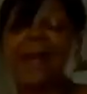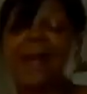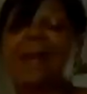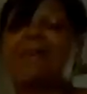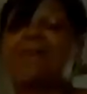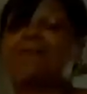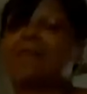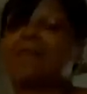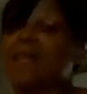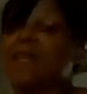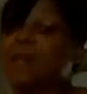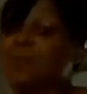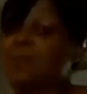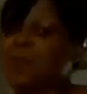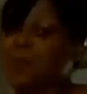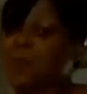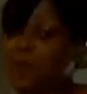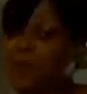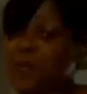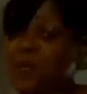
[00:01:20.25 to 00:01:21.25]
I have to keep
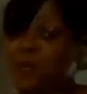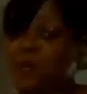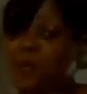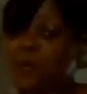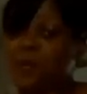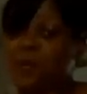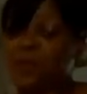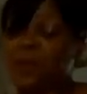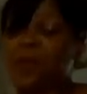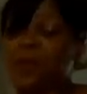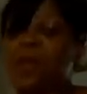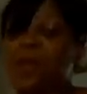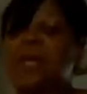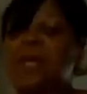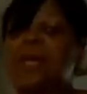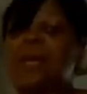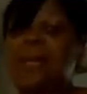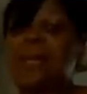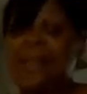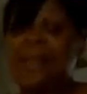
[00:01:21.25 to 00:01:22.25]
it real with you.
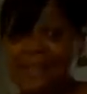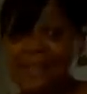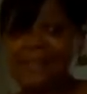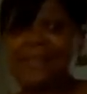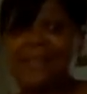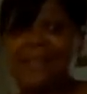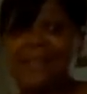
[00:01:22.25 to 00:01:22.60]
yes